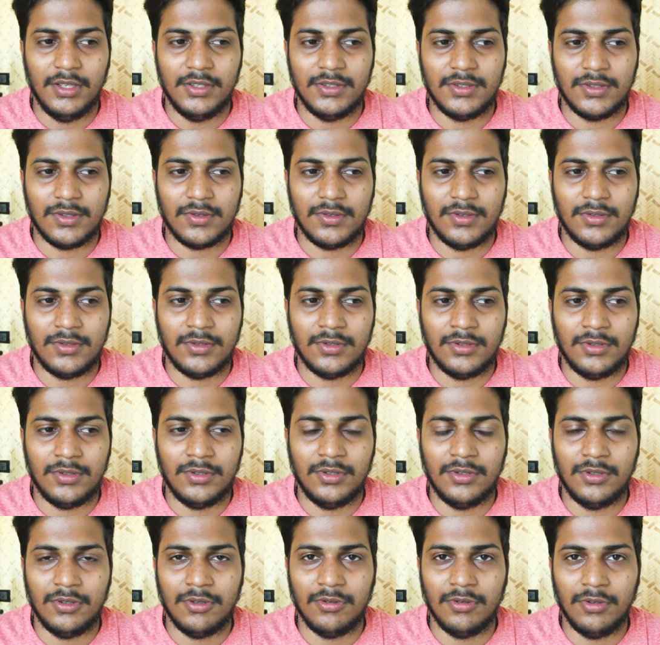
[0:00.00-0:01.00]

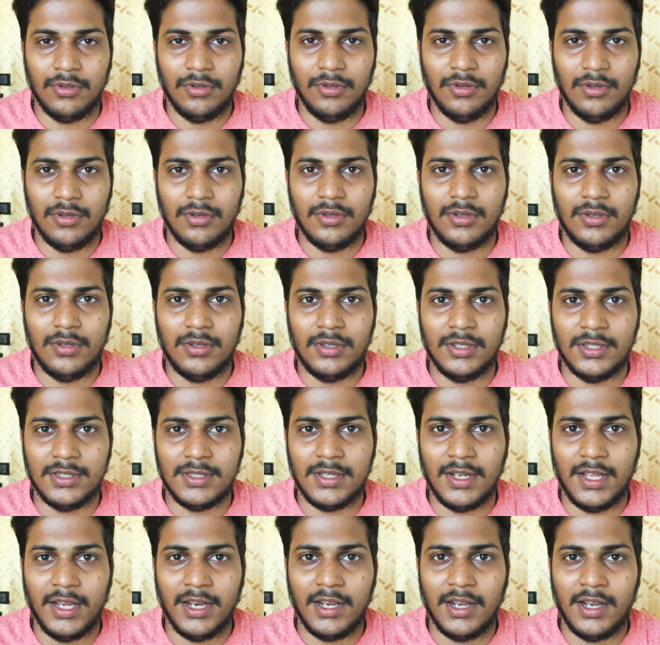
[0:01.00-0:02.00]
so it
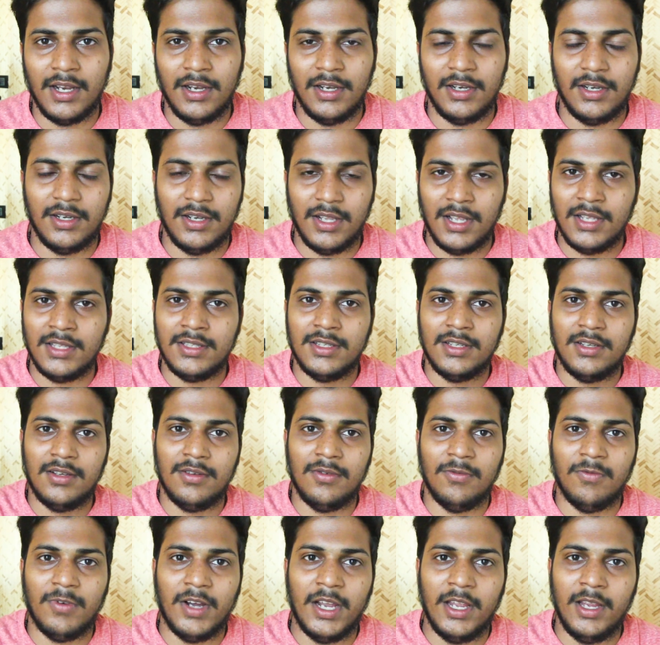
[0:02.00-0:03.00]
is like it has
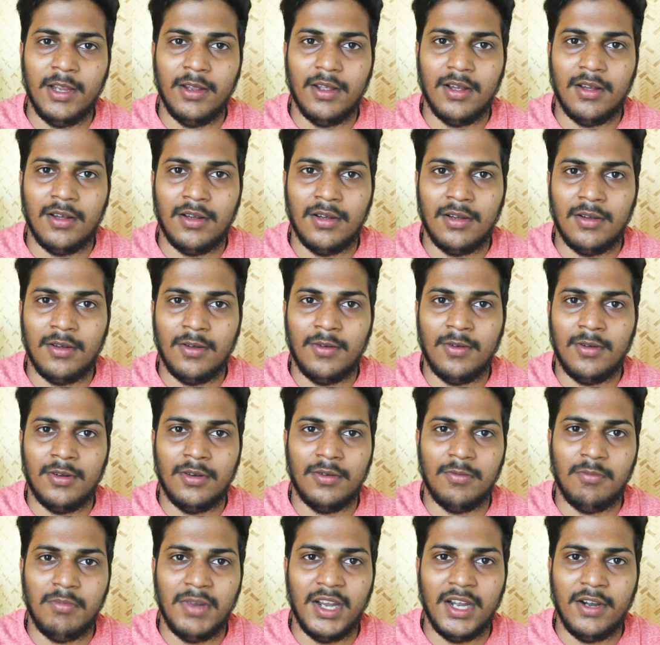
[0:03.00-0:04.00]
a white
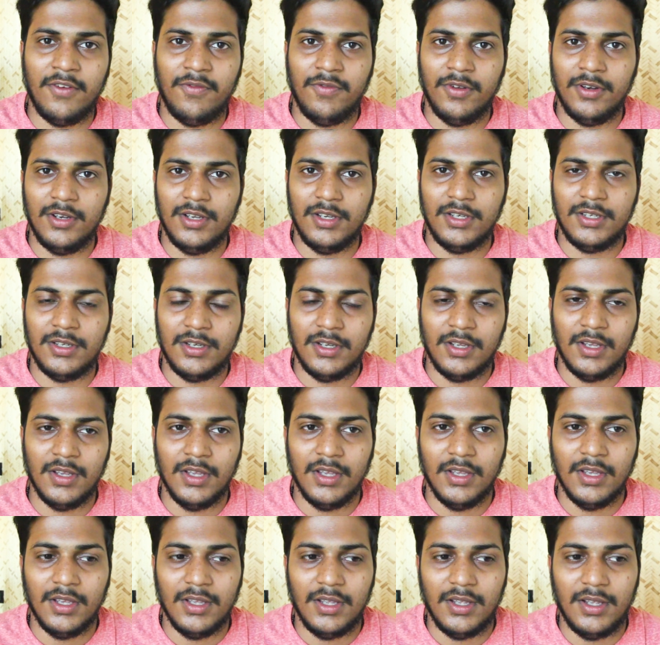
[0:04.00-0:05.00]
uh, matte finish
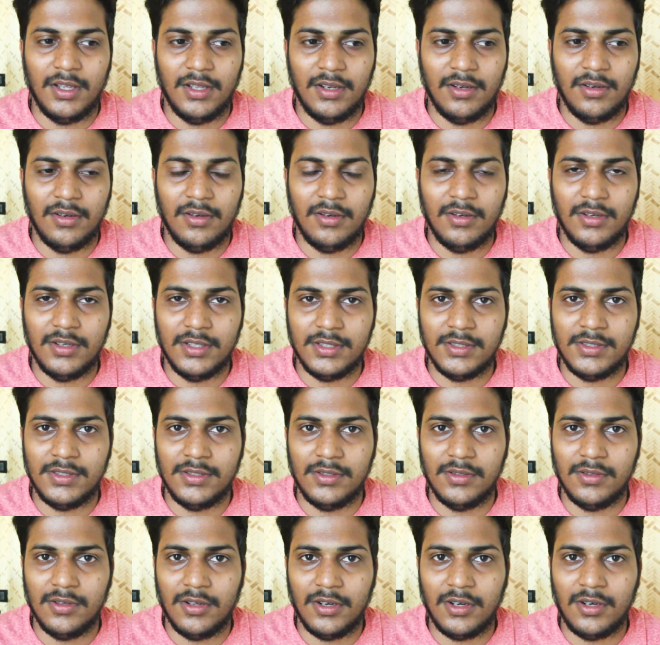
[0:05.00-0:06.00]
and it is
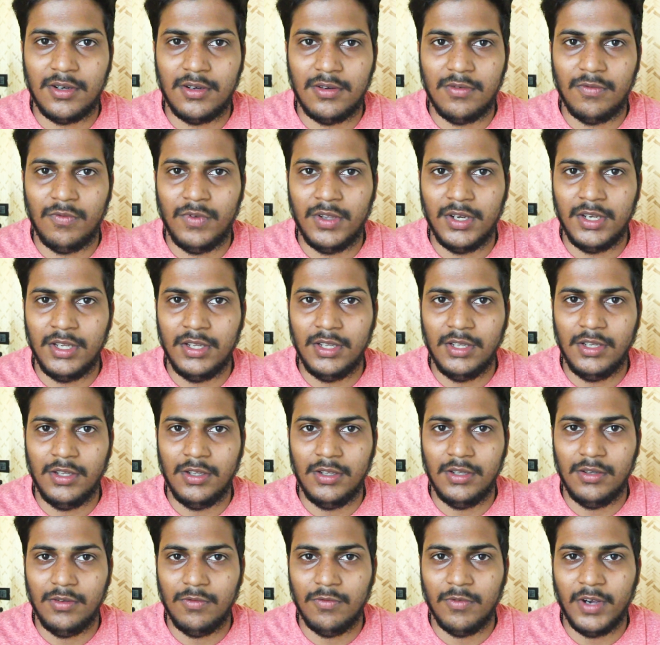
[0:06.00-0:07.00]
not
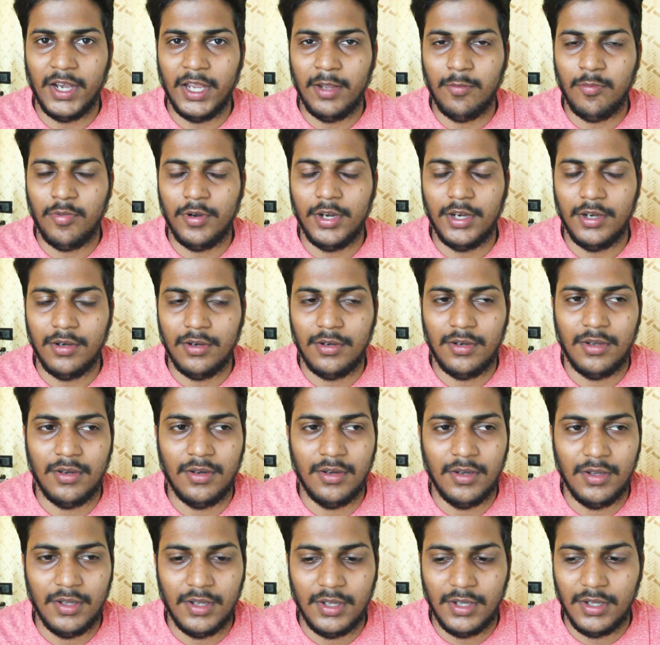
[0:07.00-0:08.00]
very vibrant
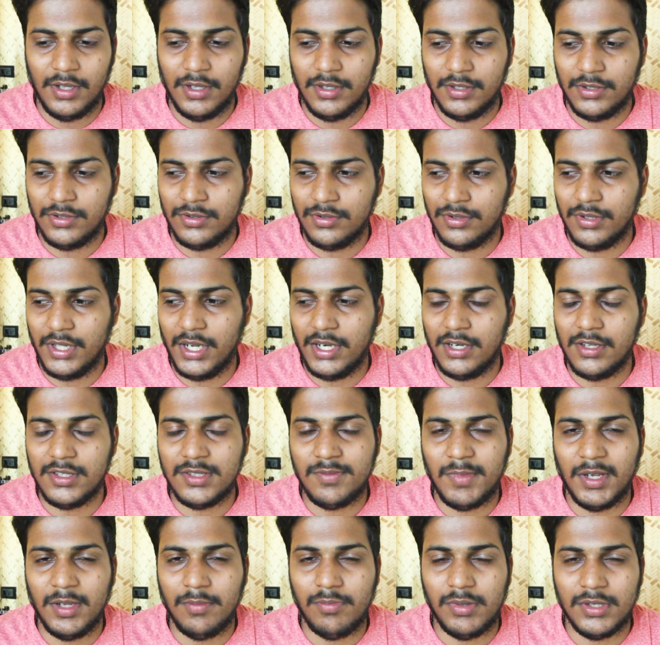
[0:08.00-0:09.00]
so that
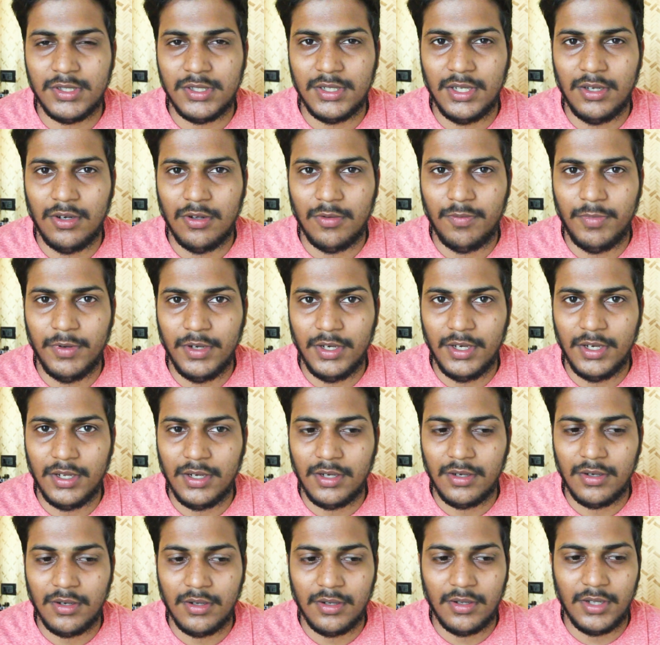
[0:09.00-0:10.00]
is my personal
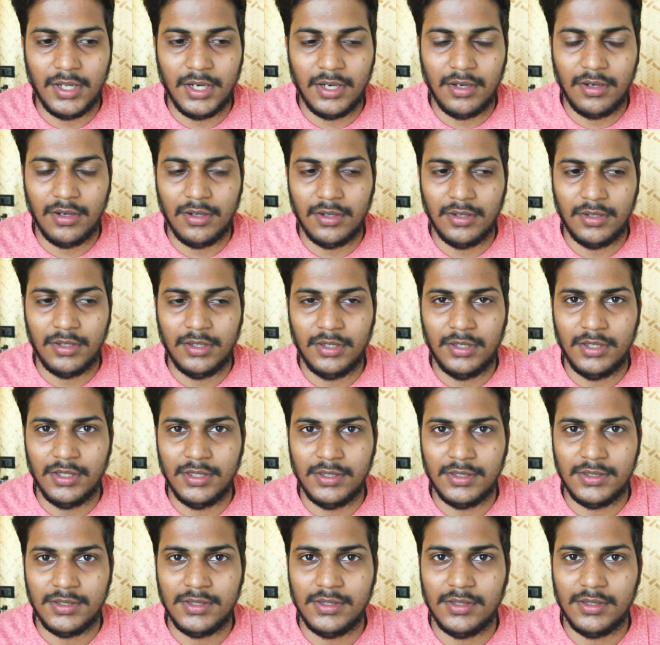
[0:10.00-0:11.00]
opinion that uh, it
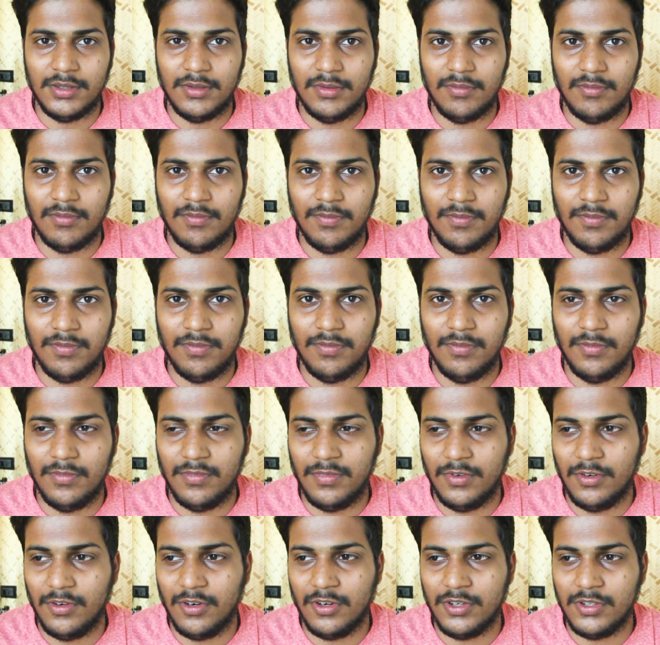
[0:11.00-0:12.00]
is um,
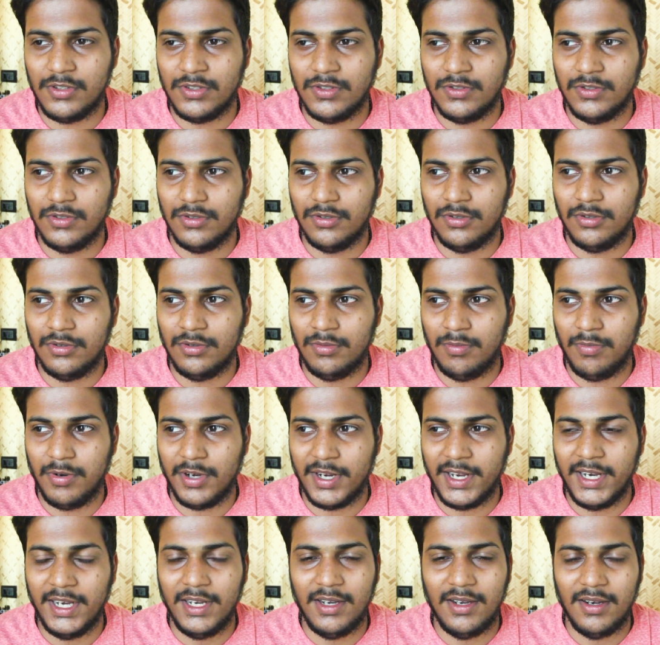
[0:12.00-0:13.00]
not so
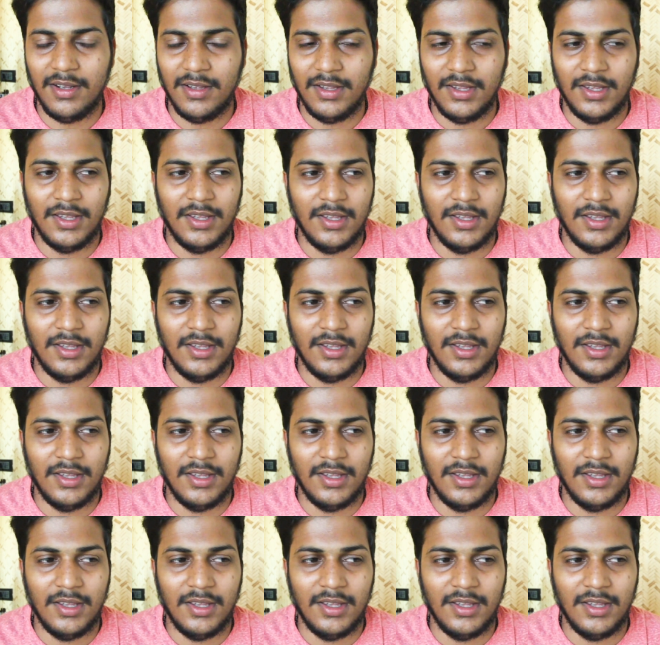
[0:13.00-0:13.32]
bright